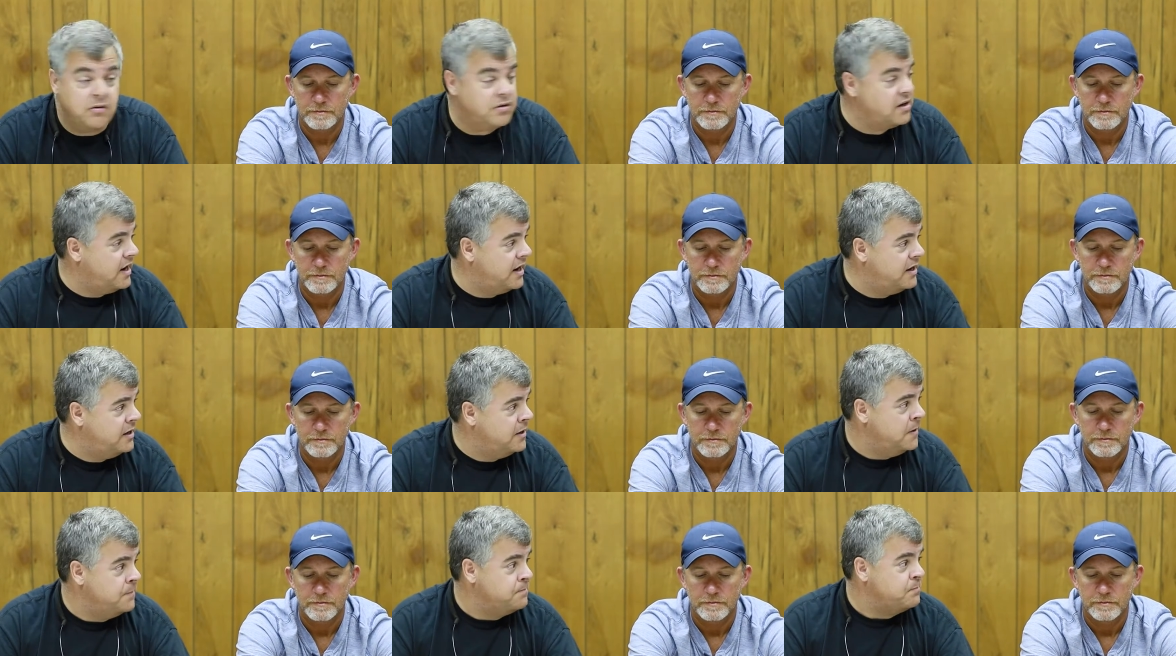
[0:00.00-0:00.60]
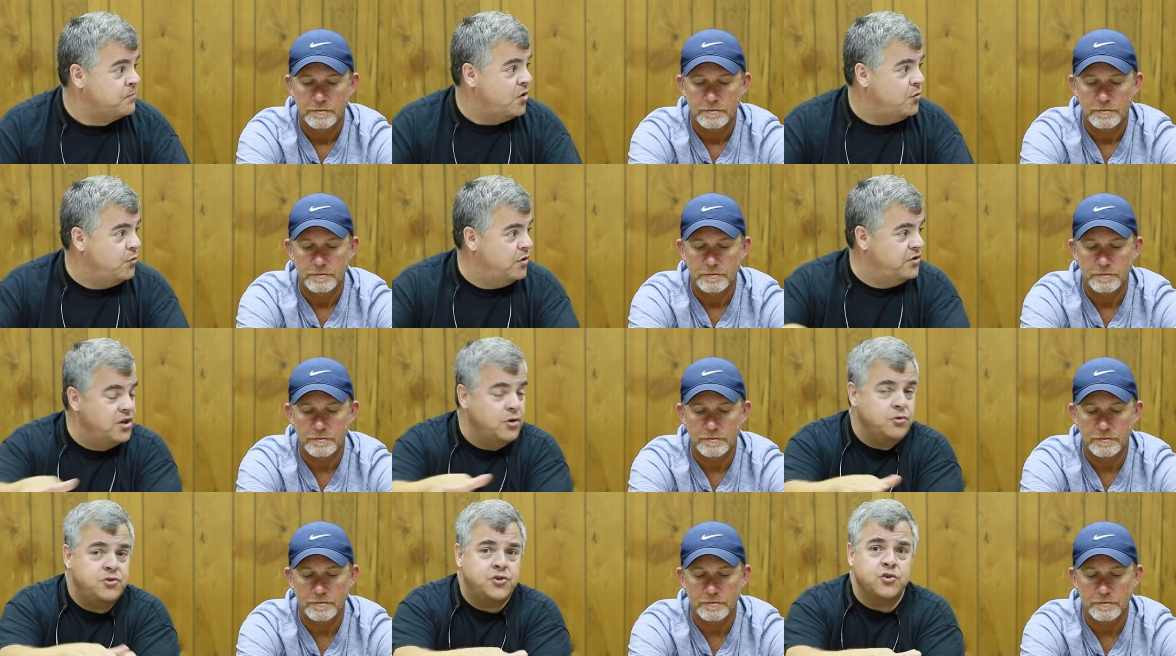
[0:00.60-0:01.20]
Speaker 1: Okay?
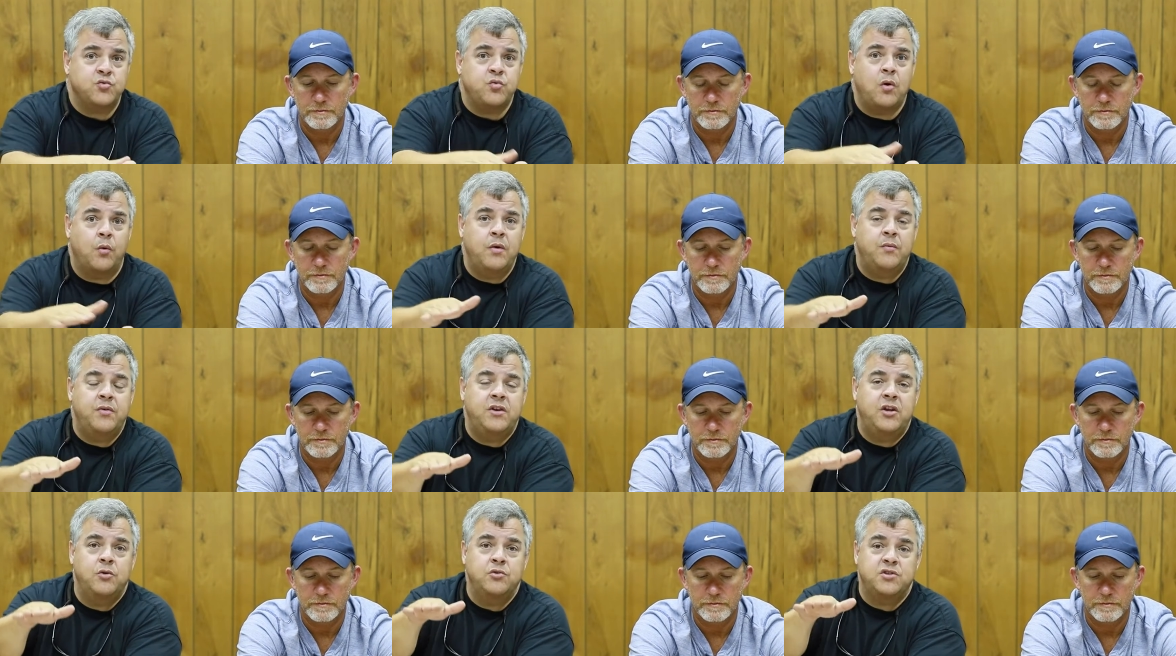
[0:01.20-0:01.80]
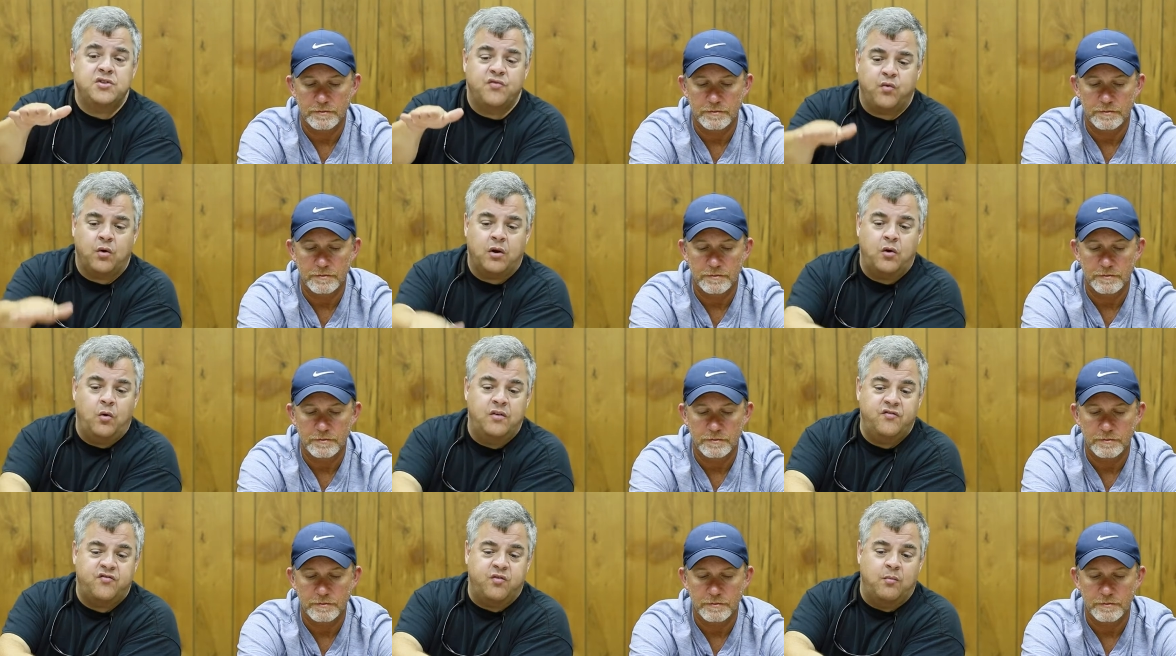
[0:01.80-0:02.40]
Reducer is what we would use if we're
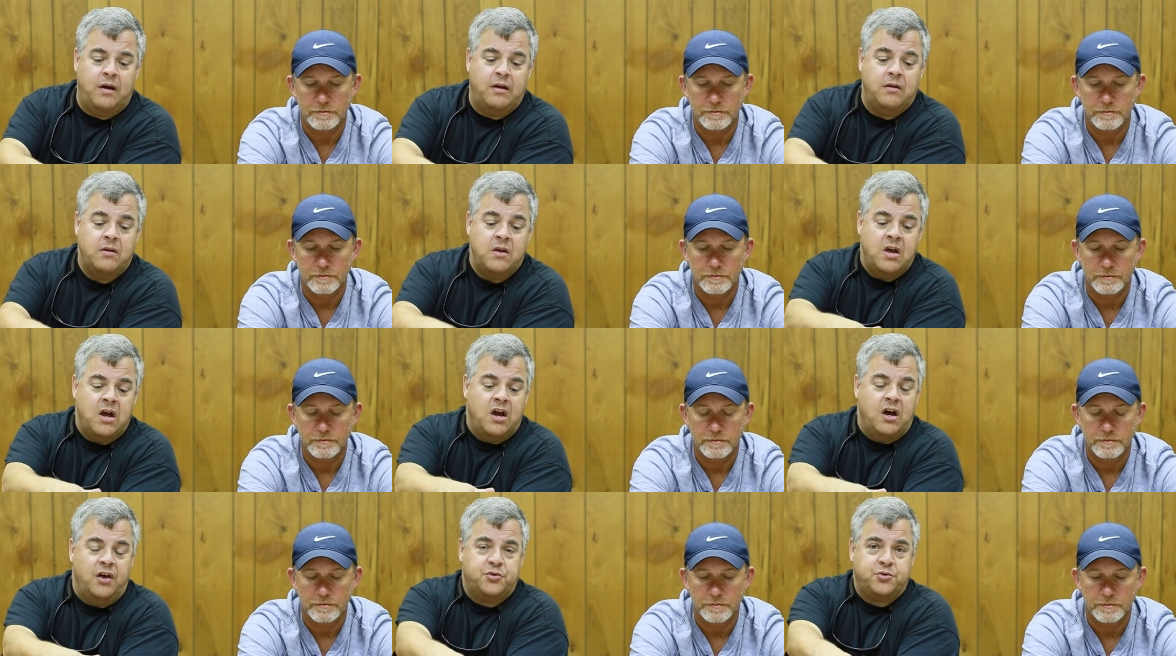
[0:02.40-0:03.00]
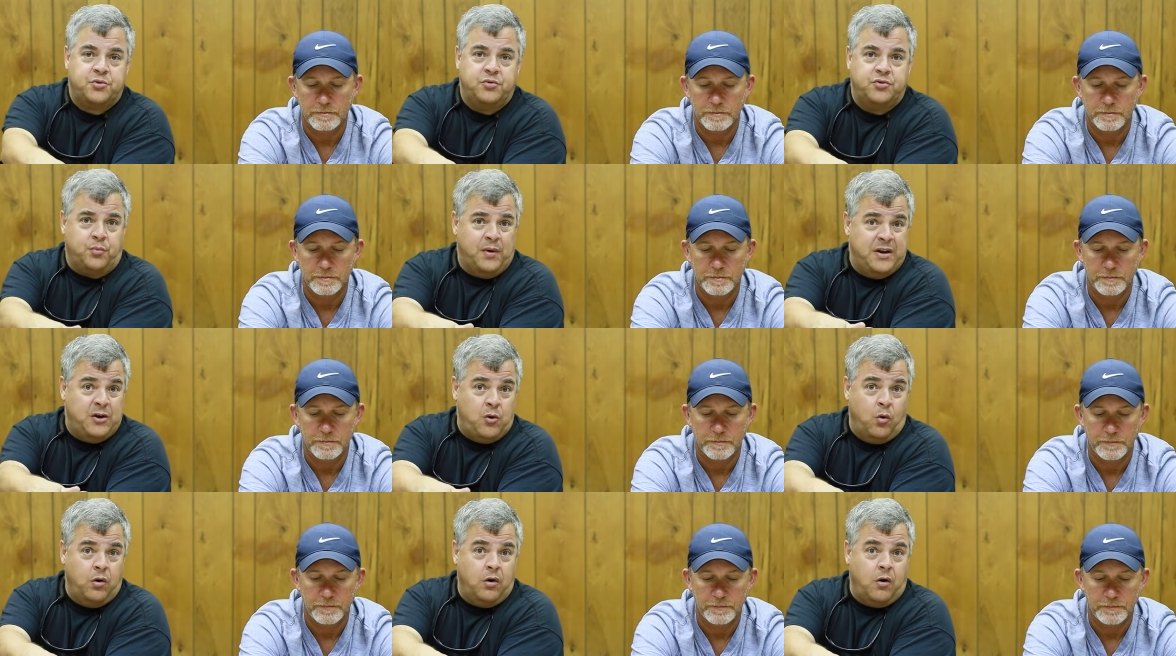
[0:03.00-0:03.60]
going from a, a
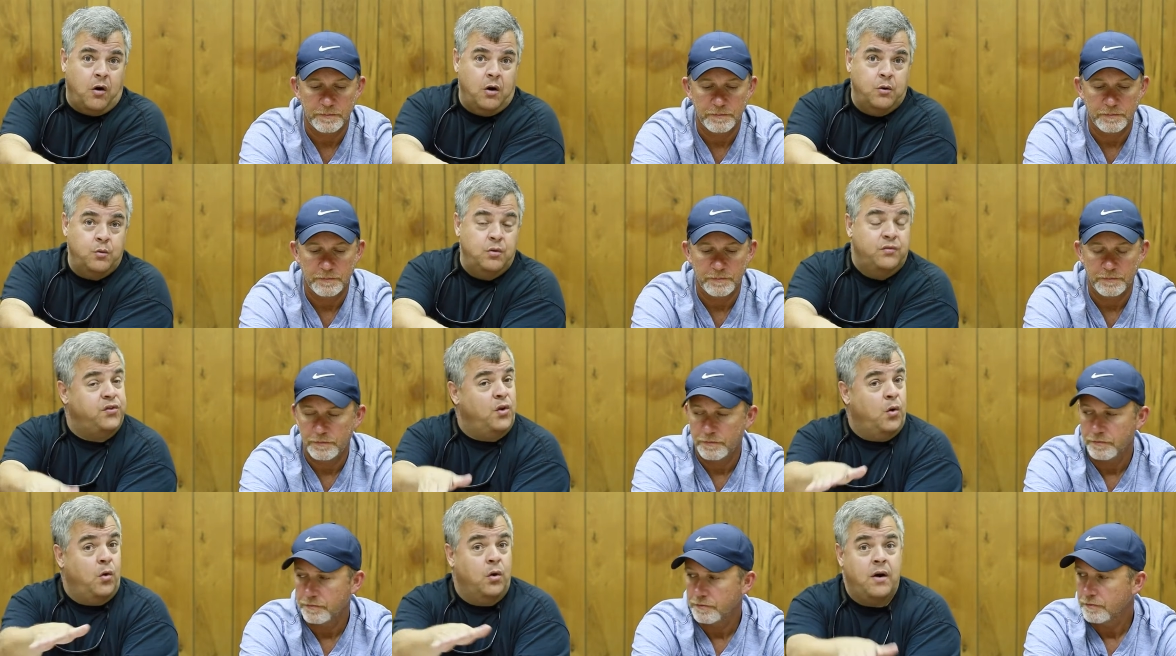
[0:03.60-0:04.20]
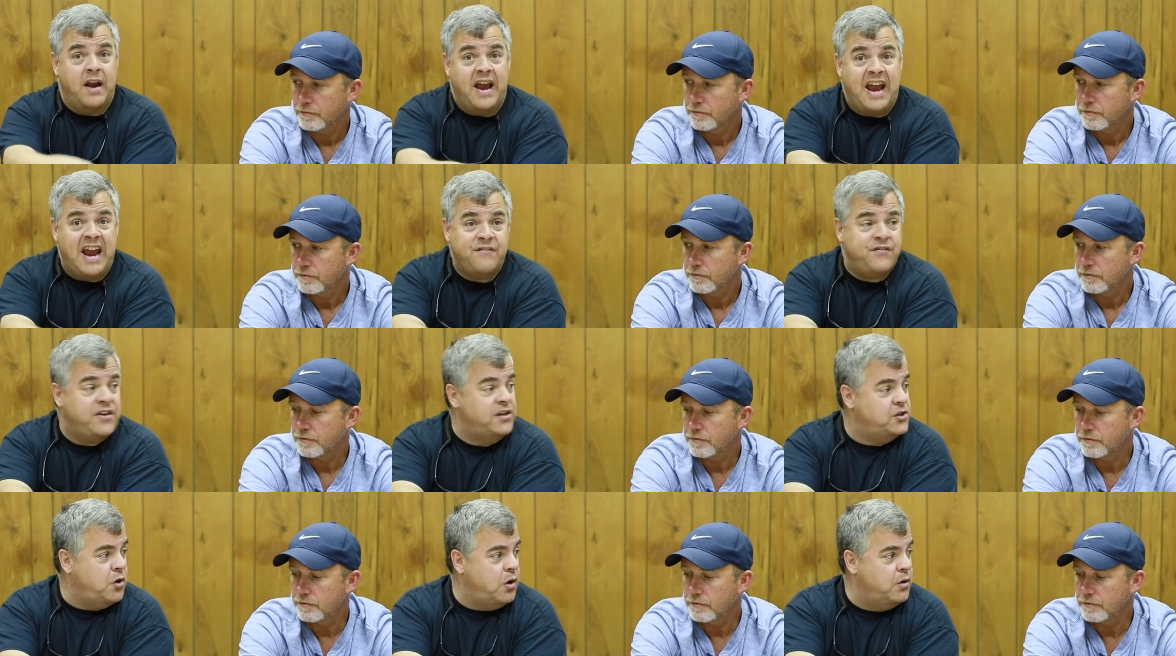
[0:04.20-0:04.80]
three-quarter hardwood floor or a
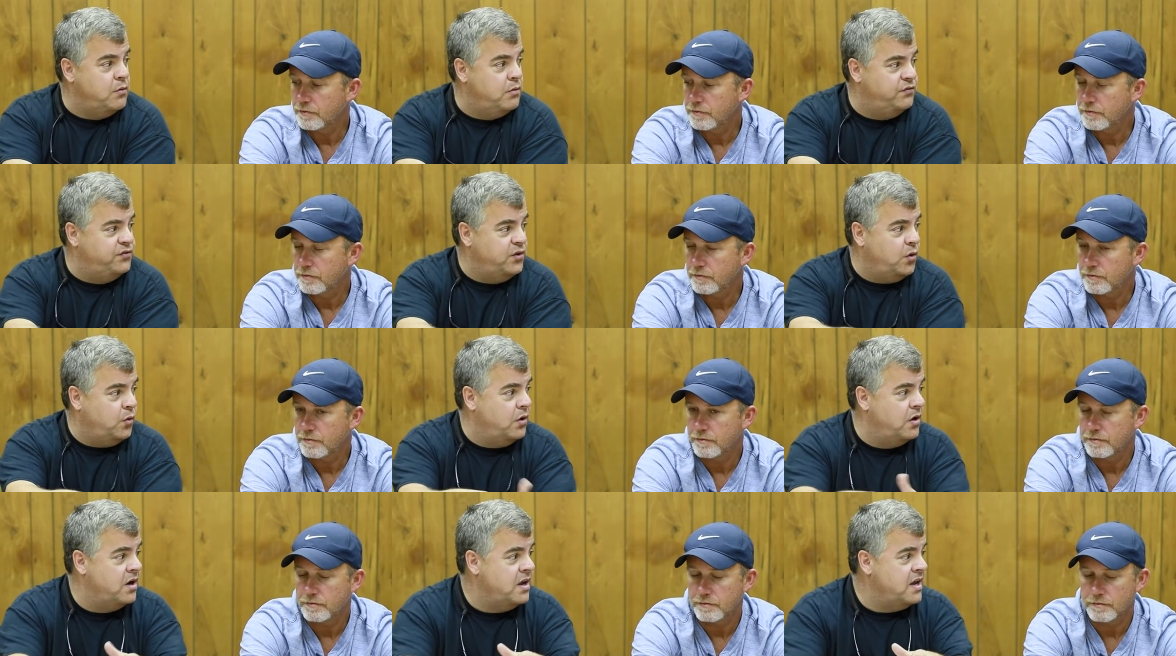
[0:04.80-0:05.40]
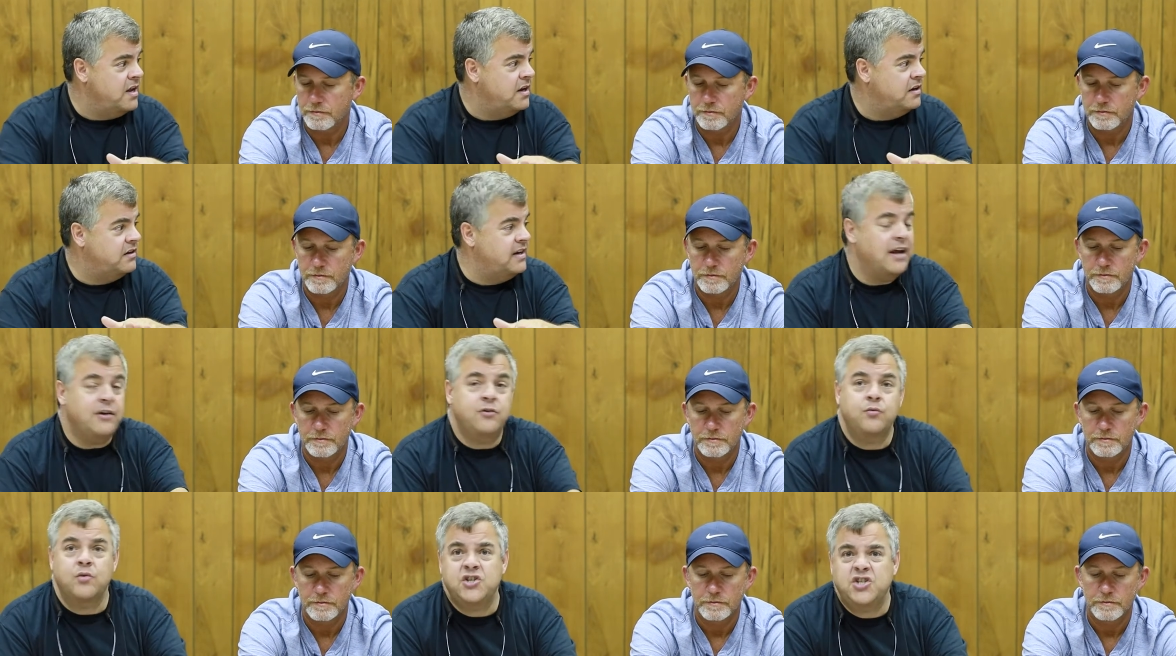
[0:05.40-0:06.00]
half-inch hardwood floor
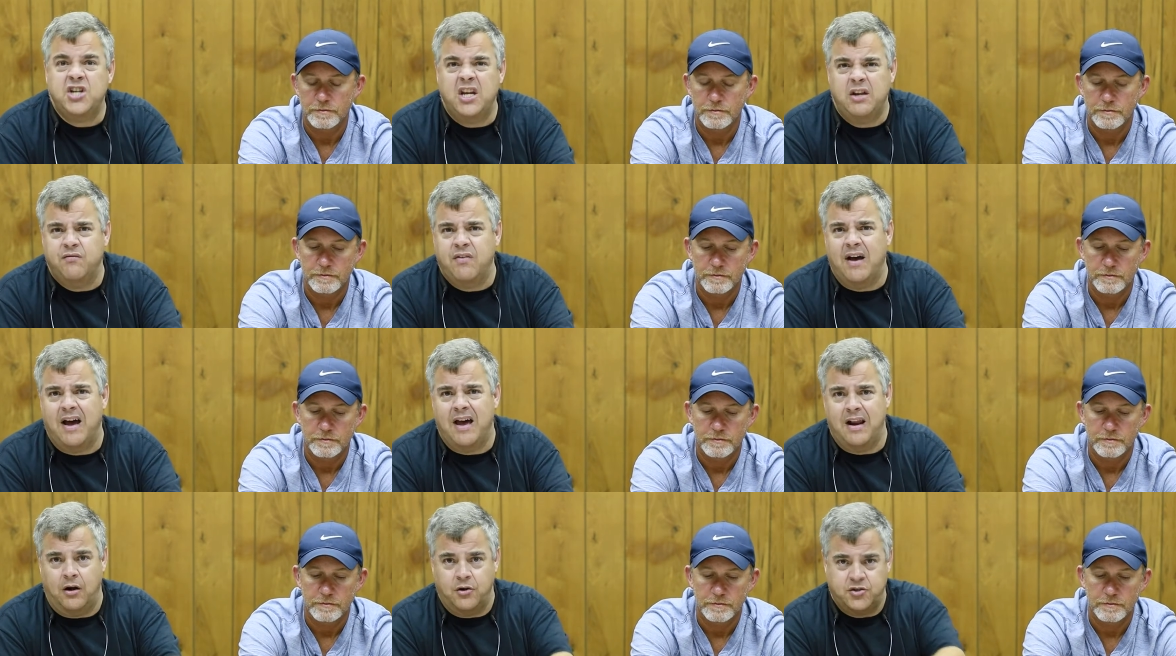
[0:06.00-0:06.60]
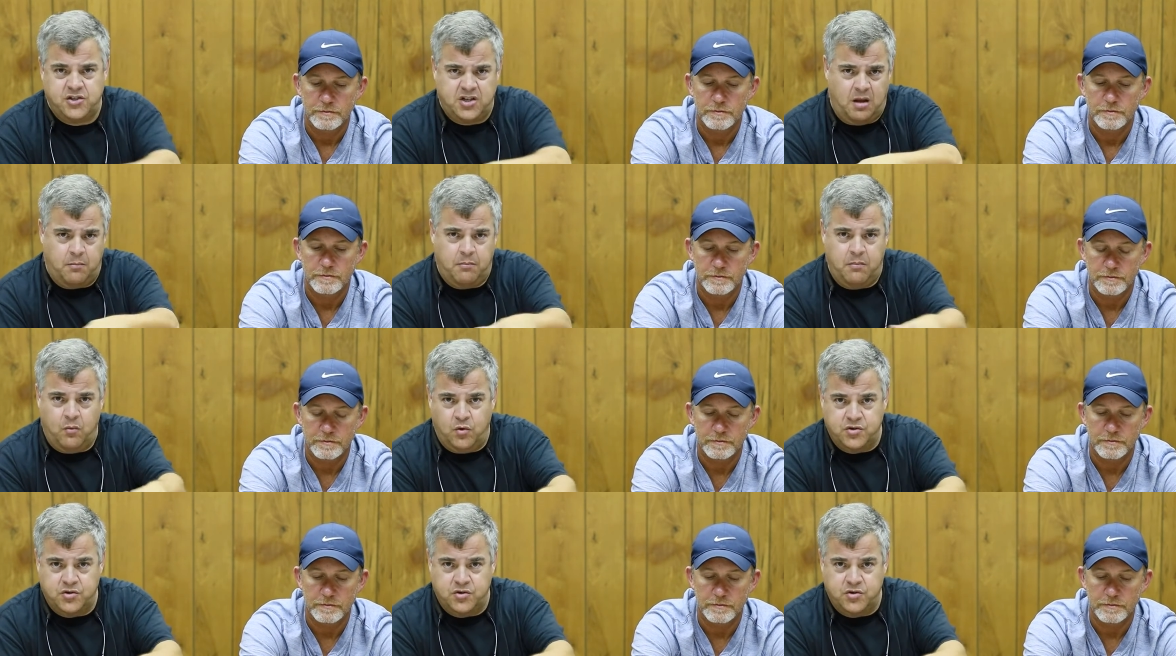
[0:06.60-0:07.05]
down to a sheet vinyl or something,